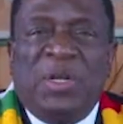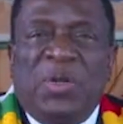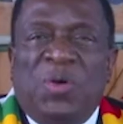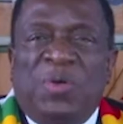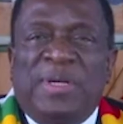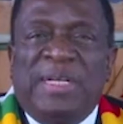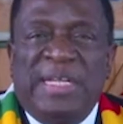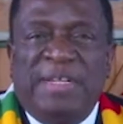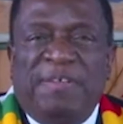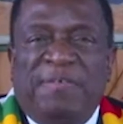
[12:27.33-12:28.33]
Long
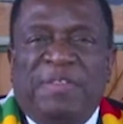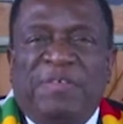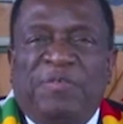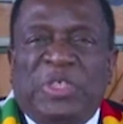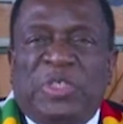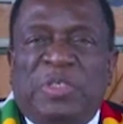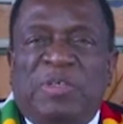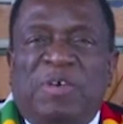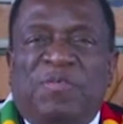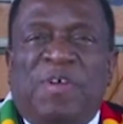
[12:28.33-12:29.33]
live the vision
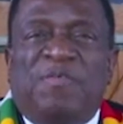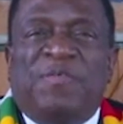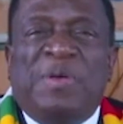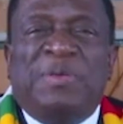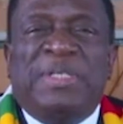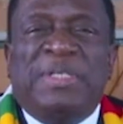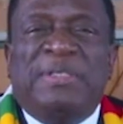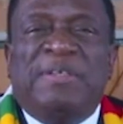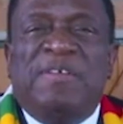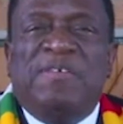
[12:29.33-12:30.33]
of our
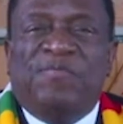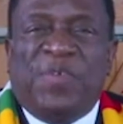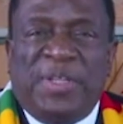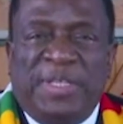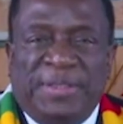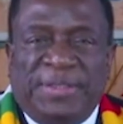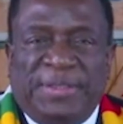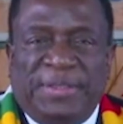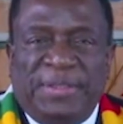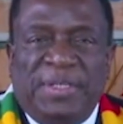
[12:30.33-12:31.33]
founding
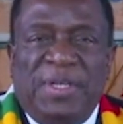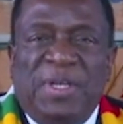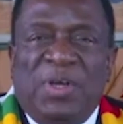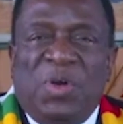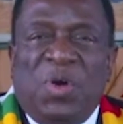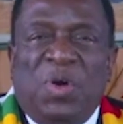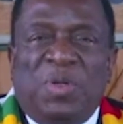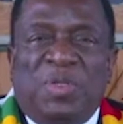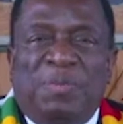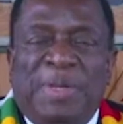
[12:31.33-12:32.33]
fathers. God
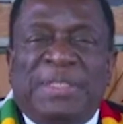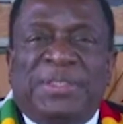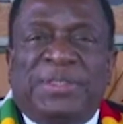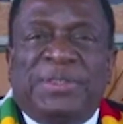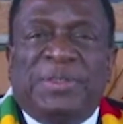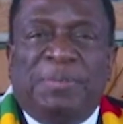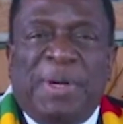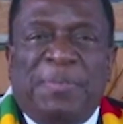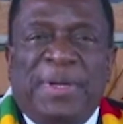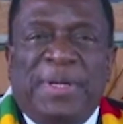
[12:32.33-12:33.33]
bless
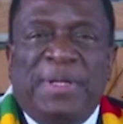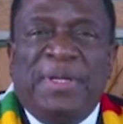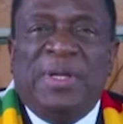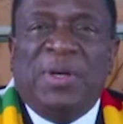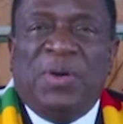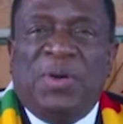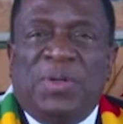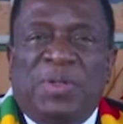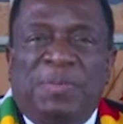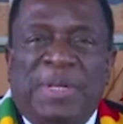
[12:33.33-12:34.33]
Zimbabwe.
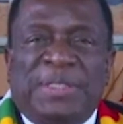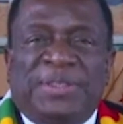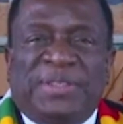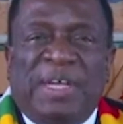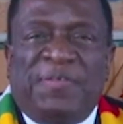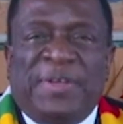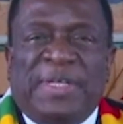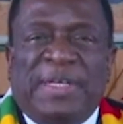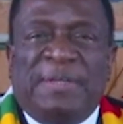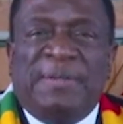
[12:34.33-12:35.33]
God bless
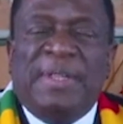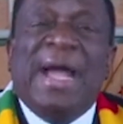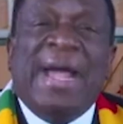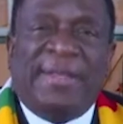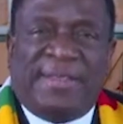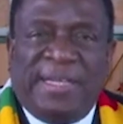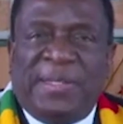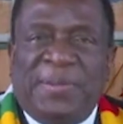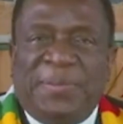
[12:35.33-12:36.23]
Africa. I thank